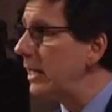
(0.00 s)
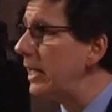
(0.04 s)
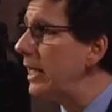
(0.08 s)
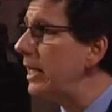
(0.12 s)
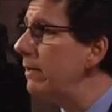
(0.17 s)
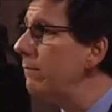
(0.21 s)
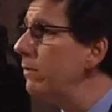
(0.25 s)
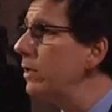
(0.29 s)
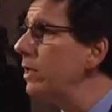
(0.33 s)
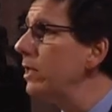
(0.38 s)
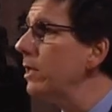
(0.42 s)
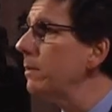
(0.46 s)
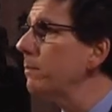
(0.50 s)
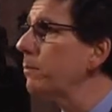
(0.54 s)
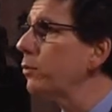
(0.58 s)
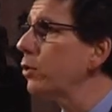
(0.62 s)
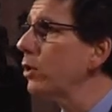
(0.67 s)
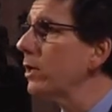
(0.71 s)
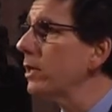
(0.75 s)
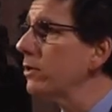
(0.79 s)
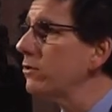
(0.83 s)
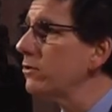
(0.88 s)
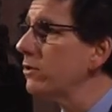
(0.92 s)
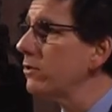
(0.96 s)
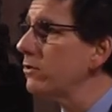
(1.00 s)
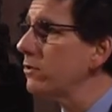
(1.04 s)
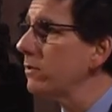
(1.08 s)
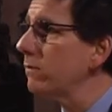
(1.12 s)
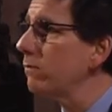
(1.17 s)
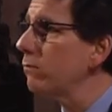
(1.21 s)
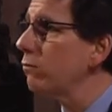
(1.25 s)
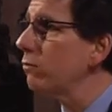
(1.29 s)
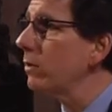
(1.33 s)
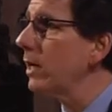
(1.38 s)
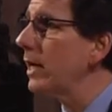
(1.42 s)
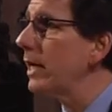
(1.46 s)
Even the process
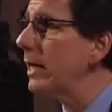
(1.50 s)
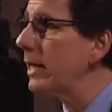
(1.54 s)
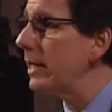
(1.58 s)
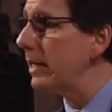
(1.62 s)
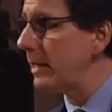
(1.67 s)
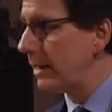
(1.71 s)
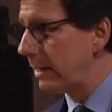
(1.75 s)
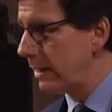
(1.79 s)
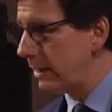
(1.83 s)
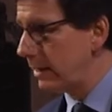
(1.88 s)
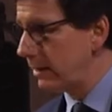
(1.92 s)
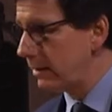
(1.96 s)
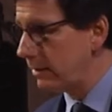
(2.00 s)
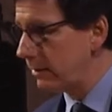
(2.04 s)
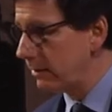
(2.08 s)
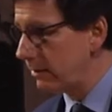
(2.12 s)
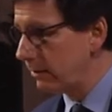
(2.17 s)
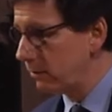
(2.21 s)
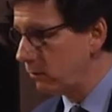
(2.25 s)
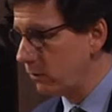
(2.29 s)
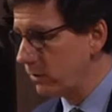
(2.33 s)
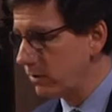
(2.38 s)
of writing it